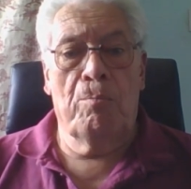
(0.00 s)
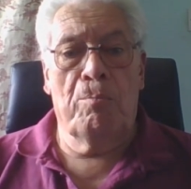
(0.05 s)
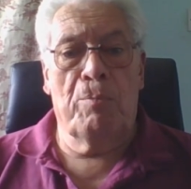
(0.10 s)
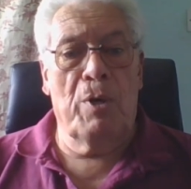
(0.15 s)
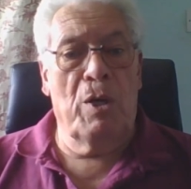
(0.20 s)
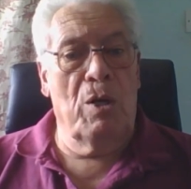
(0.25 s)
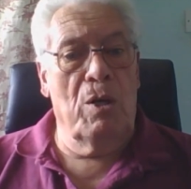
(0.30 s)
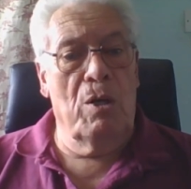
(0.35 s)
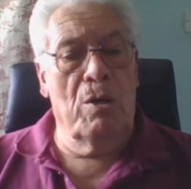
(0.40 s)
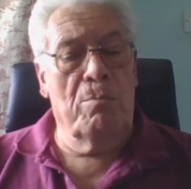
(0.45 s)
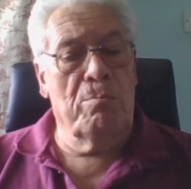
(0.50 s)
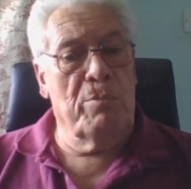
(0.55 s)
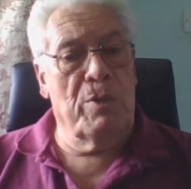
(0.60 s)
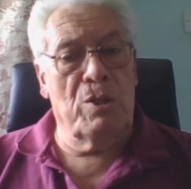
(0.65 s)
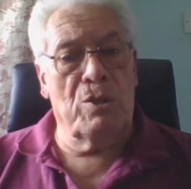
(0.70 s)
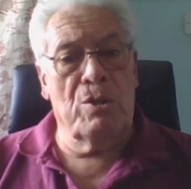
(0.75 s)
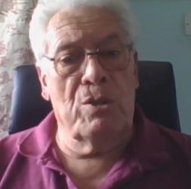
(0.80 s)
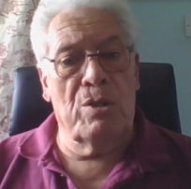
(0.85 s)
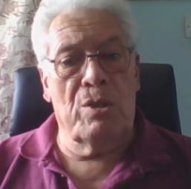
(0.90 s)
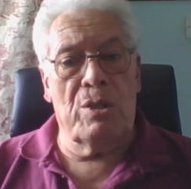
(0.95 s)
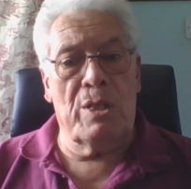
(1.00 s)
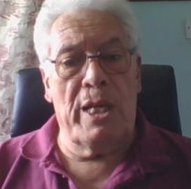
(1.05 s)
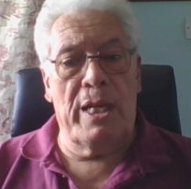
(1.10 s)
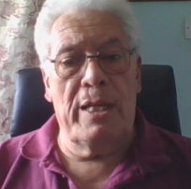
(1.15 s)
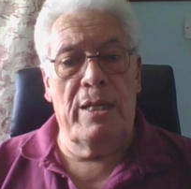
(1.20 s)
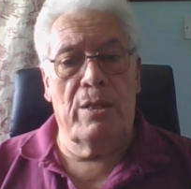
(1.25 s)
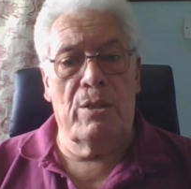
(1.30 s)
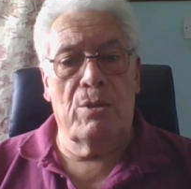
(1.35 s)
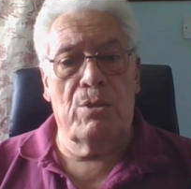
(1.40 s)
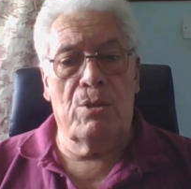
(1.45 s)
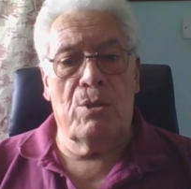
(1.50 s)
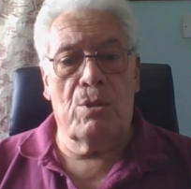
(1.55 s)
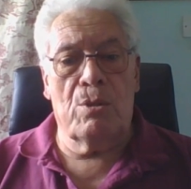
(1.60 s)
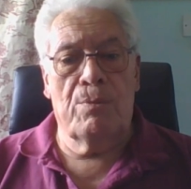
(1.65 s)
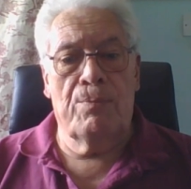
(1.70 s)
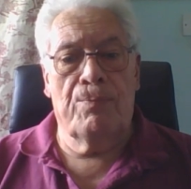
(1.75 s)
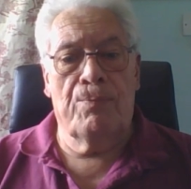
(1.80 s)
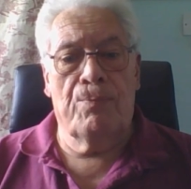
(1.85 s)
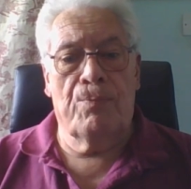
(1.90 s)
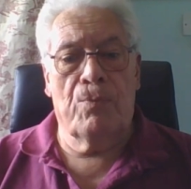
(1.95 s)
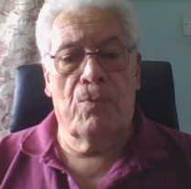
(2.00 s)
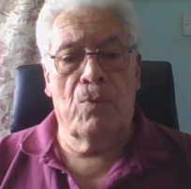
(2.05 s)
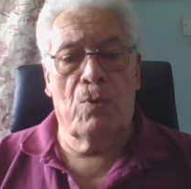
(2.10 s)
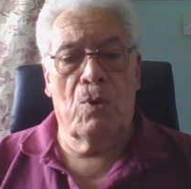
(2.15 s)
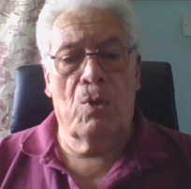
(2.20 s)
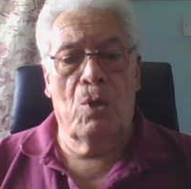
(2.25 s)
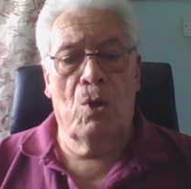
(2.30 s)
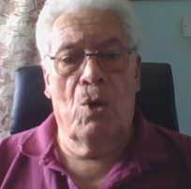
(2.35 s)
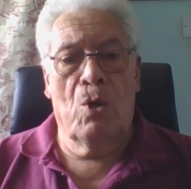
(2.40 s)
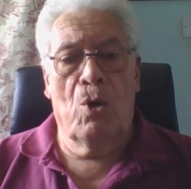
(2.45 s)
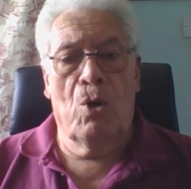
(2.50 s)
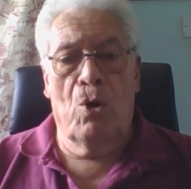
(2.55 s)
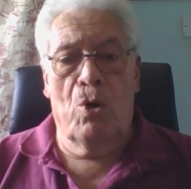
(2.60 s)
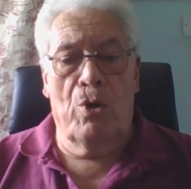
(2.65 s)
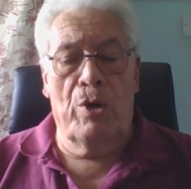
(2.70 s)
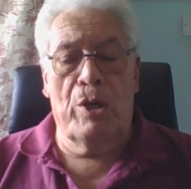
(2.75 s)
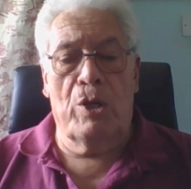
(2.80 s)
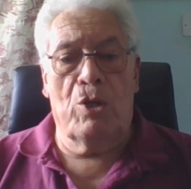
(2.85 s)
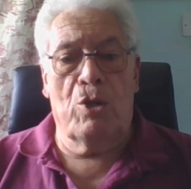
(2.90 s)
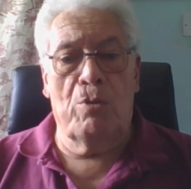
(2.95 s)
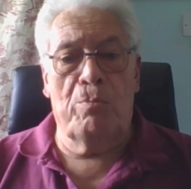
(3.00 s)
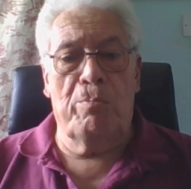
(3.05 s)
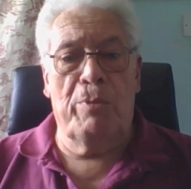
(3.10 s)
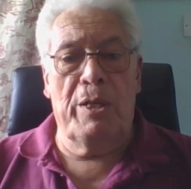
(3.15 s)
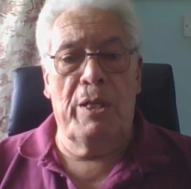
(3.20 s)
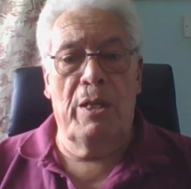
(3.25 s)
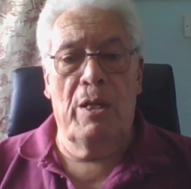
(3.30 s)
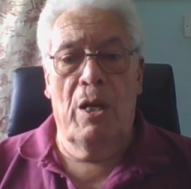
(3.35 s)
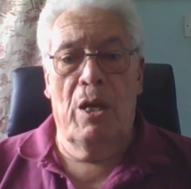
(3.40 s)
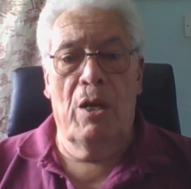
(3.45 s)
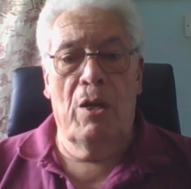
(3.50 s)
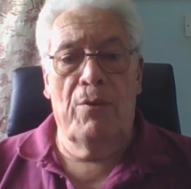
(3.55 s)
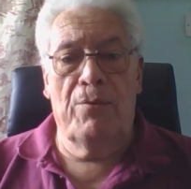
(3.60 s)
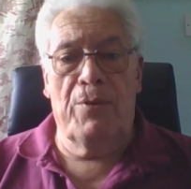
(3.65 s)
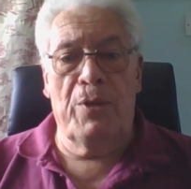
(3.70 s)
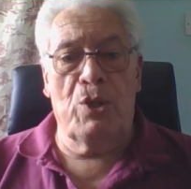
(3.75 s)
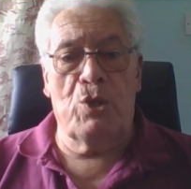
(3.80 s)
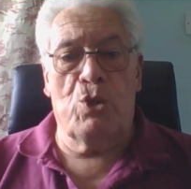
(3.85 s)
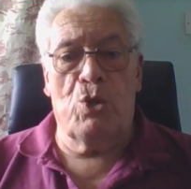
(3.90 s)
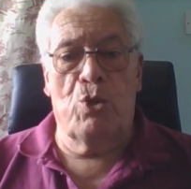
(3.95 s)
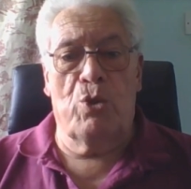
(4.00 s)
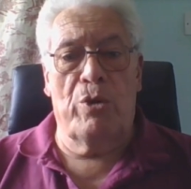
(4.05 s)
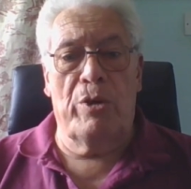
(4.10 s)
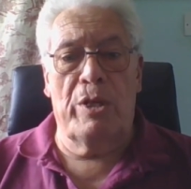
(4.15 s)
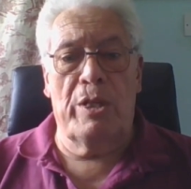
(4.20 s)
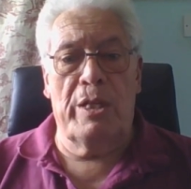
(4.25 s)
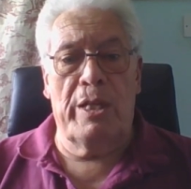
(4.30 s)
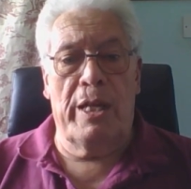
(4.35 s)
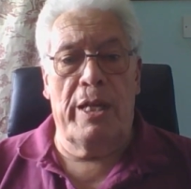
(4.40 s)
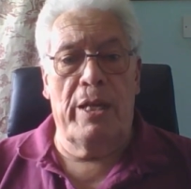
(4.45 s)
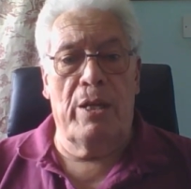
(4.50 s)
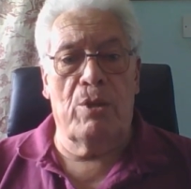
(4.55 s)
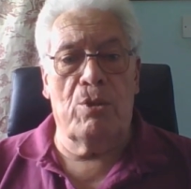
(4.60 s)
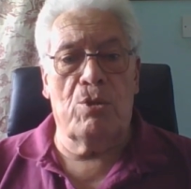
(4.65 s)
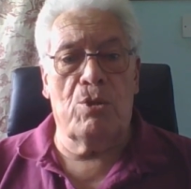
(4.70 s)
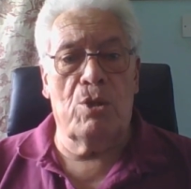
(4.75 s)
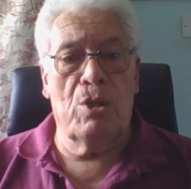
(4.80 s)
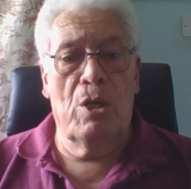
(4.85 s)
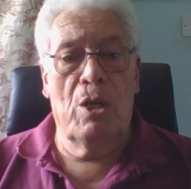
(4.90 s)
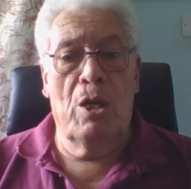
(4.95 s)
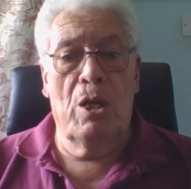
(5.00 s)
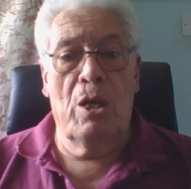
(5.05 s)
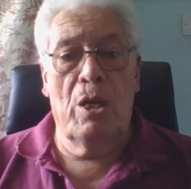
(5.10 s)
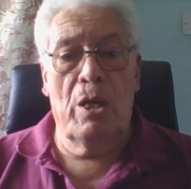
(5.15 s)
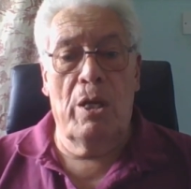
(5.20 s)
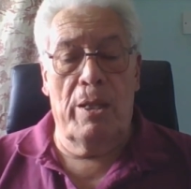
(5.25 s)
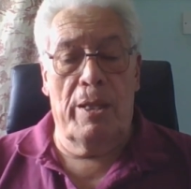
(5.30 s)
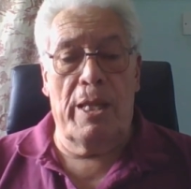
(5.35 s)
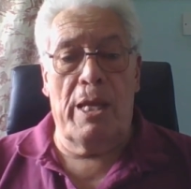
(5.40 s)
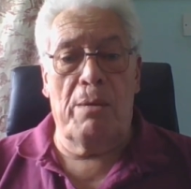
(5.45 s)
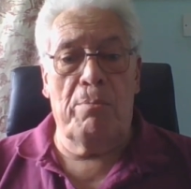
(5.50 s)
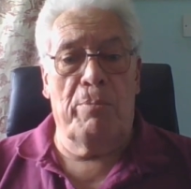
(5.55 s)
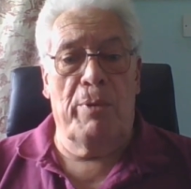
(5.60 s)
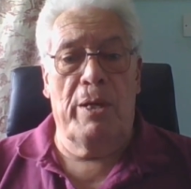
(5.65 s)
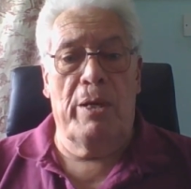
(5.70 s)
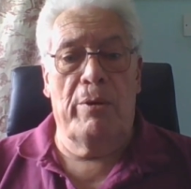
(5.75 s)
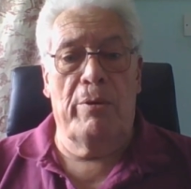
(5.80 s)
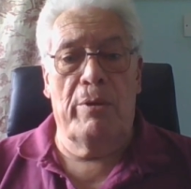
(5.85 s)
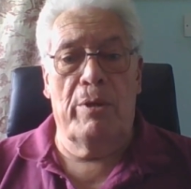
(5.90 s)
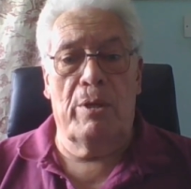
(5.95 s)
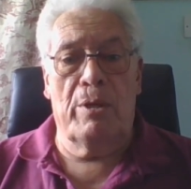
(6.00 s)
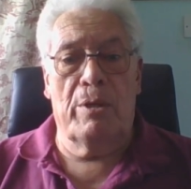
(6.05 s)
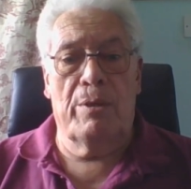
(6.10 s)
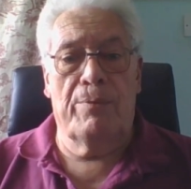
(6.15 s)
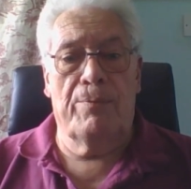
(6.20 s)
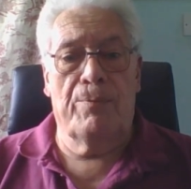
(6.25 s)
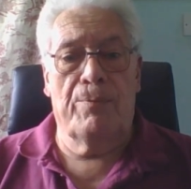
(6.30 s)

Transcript: but at modern standards. Or it could be a Victorian house at that period.